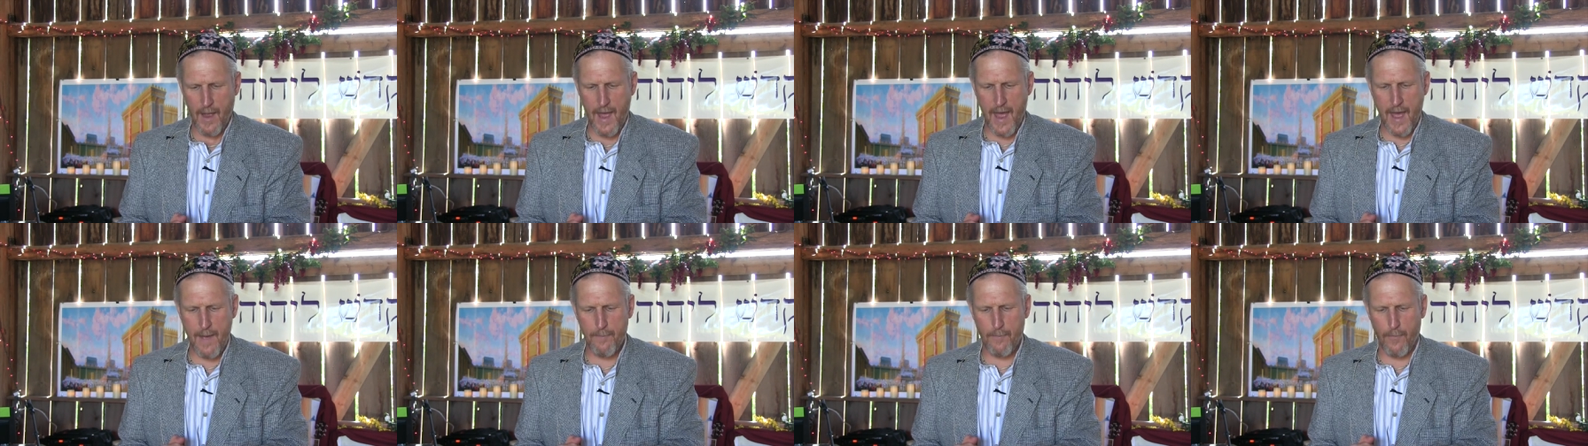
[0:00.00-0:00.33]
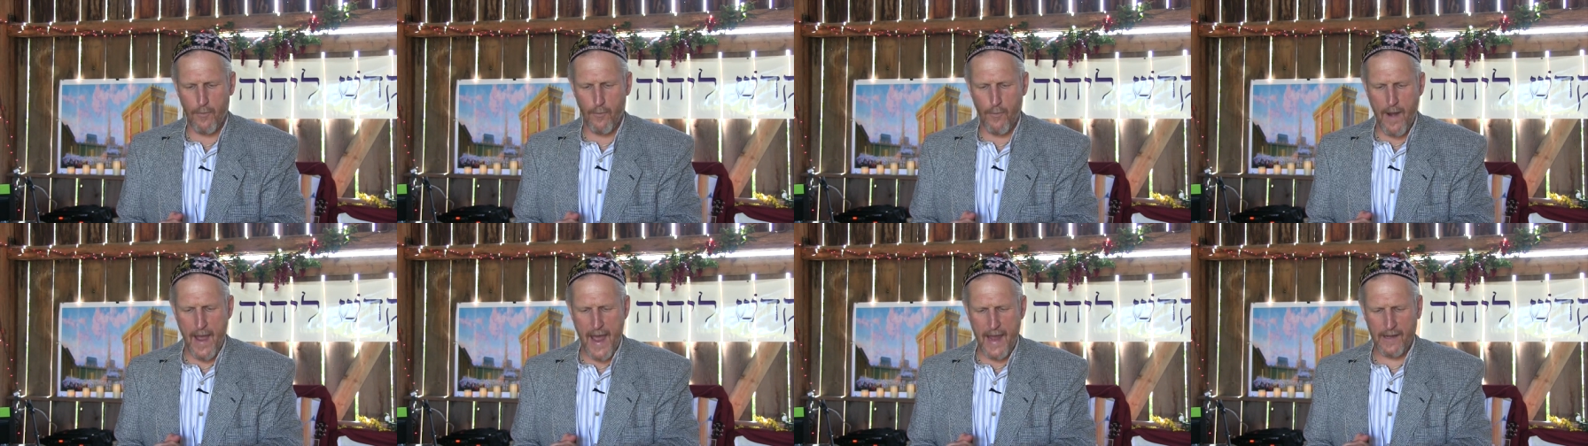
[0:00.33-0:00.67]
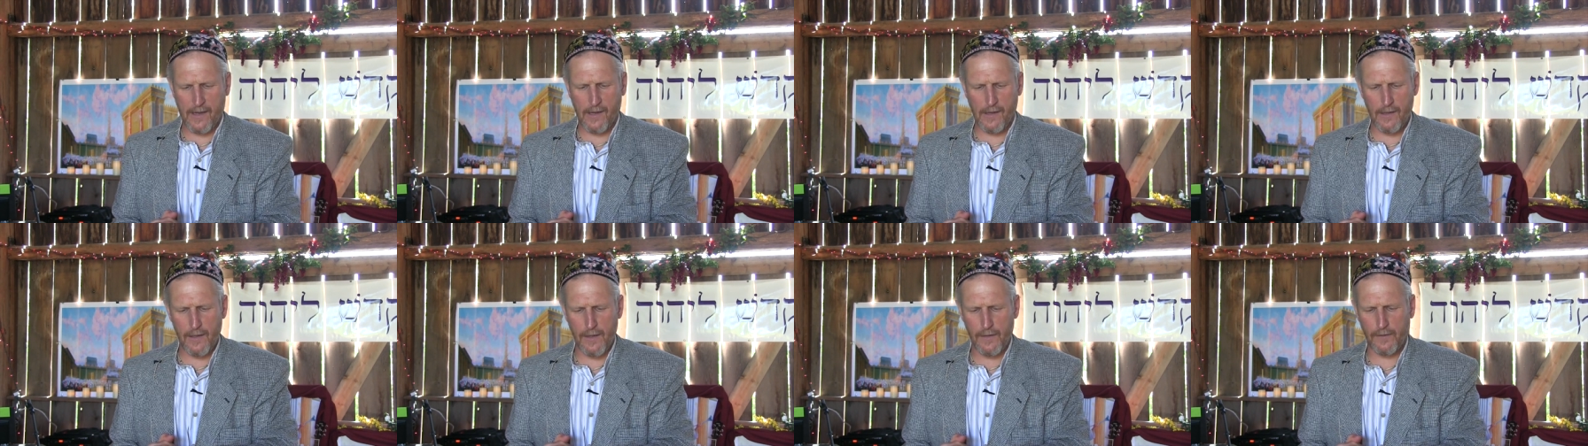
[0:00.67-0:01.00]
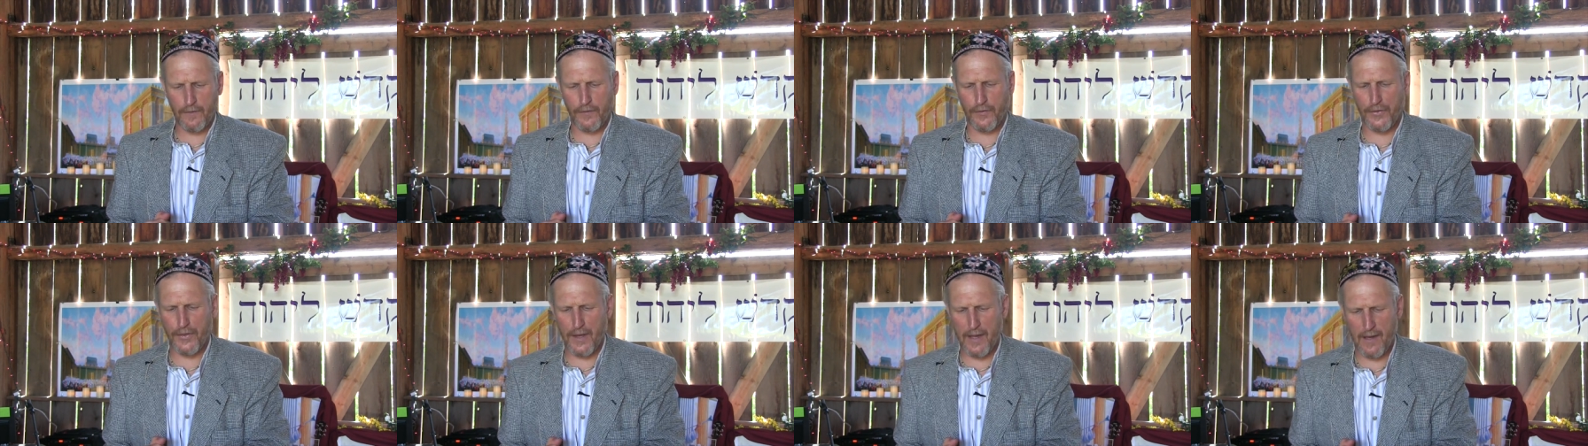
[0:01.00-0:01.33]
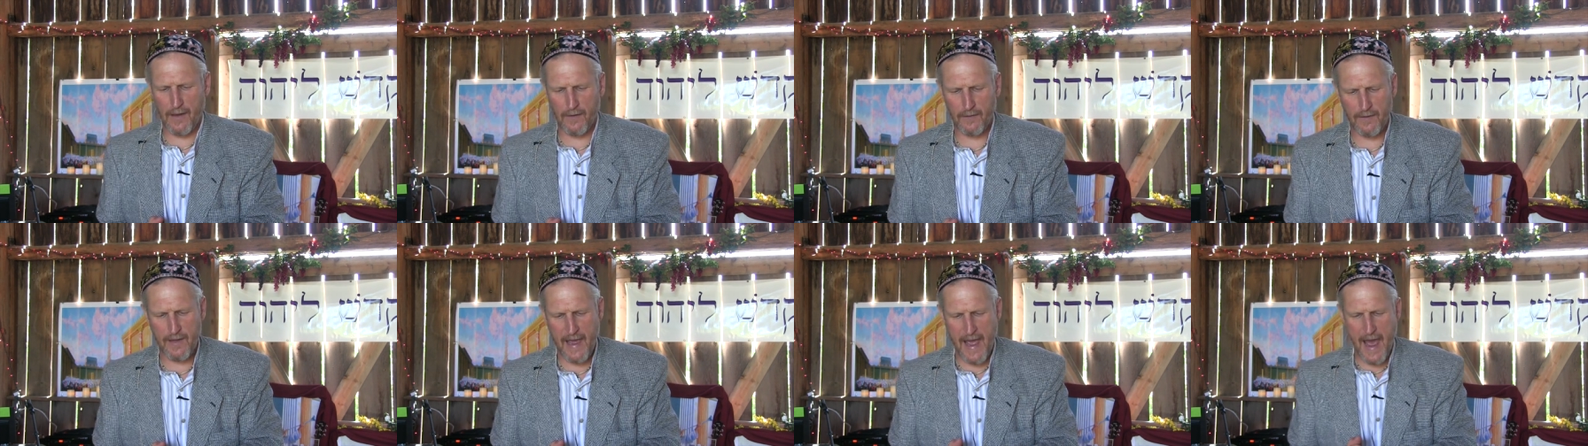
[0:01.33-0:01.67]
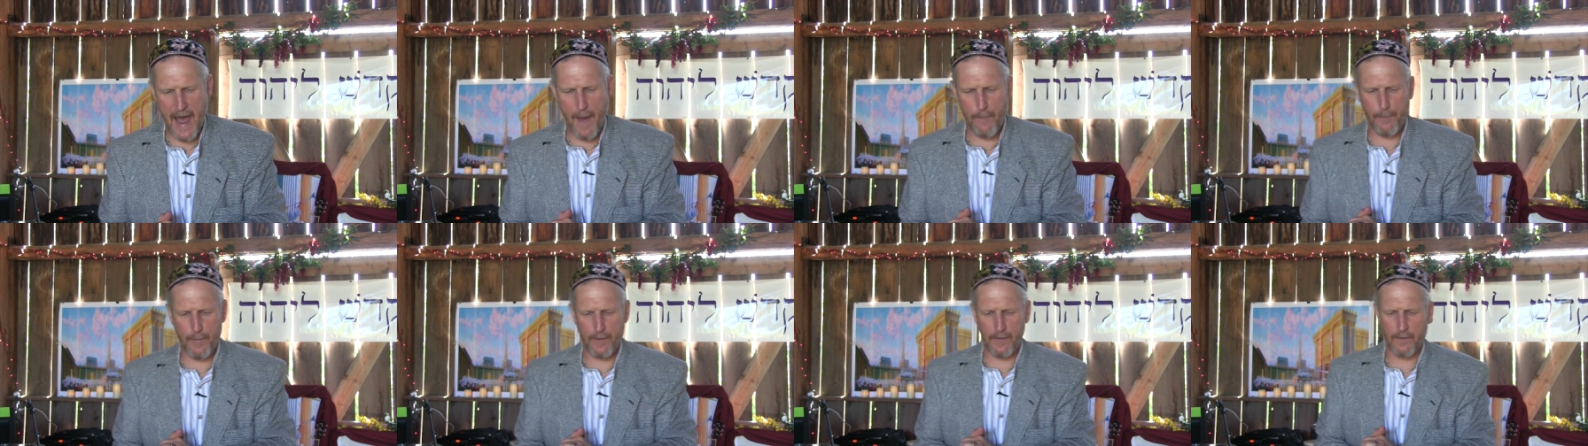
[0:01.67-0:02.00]
And miraculous things
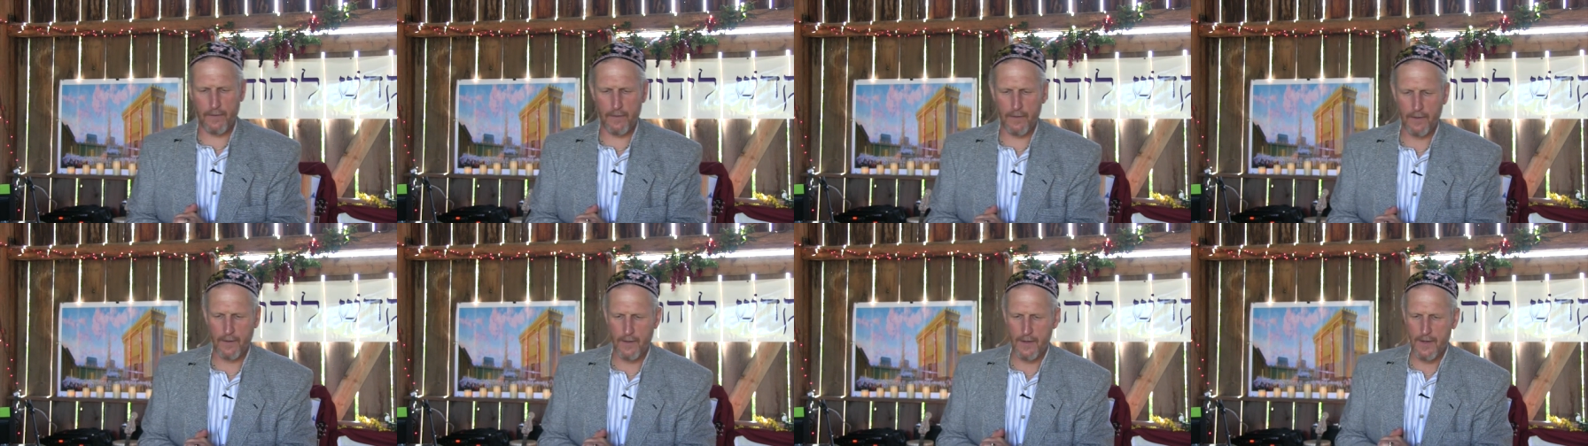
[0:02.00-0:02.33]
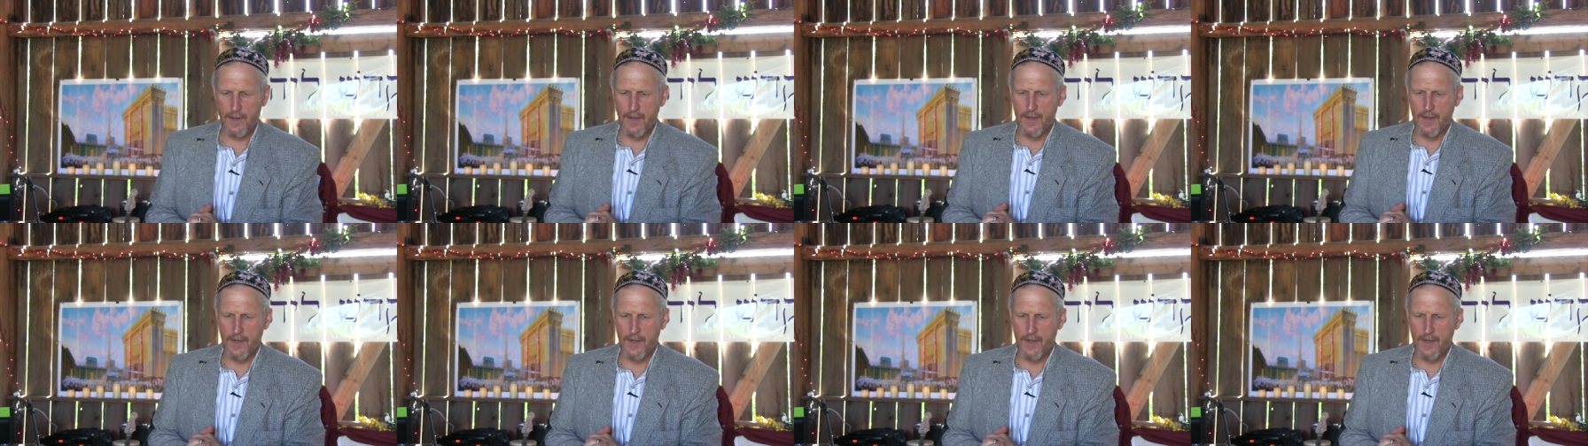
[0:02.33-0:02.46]
happened